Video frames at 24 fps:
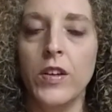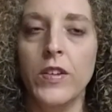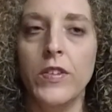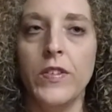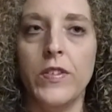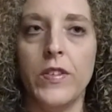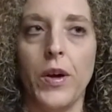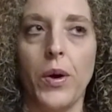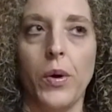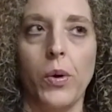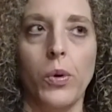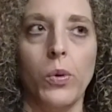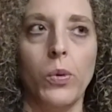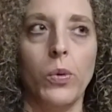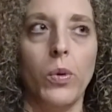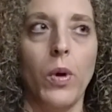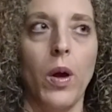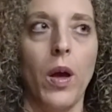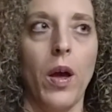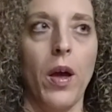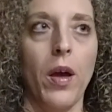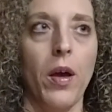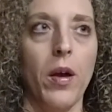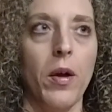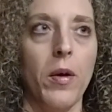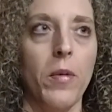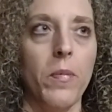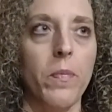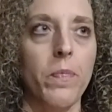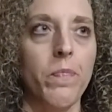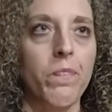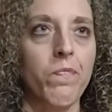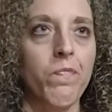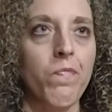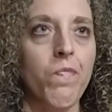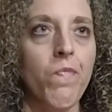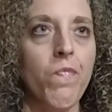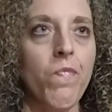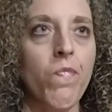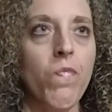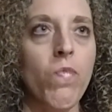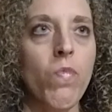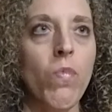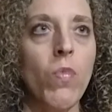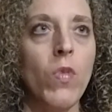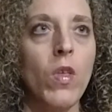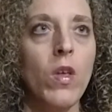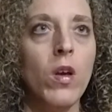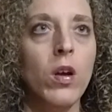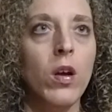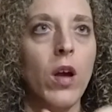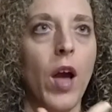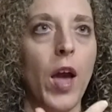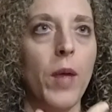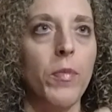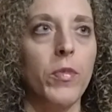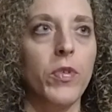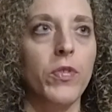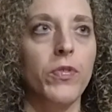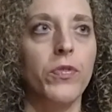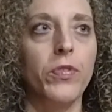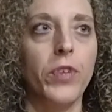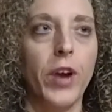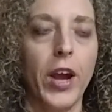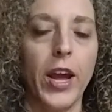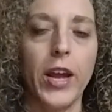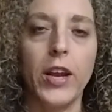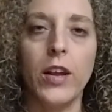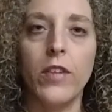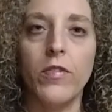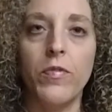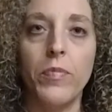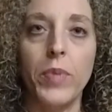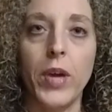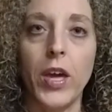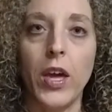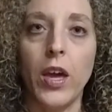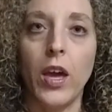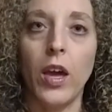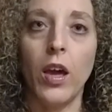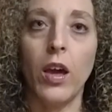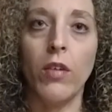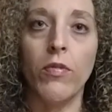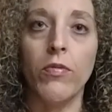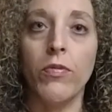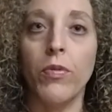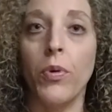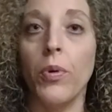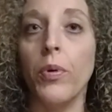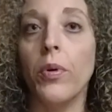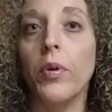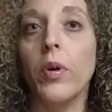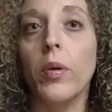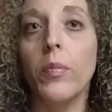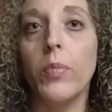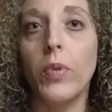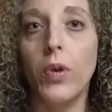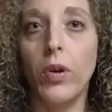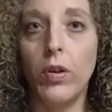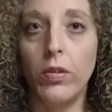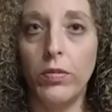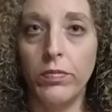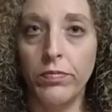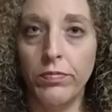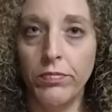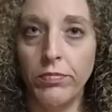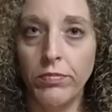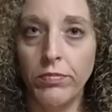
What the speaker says: So I'm afraid of being vulnerable.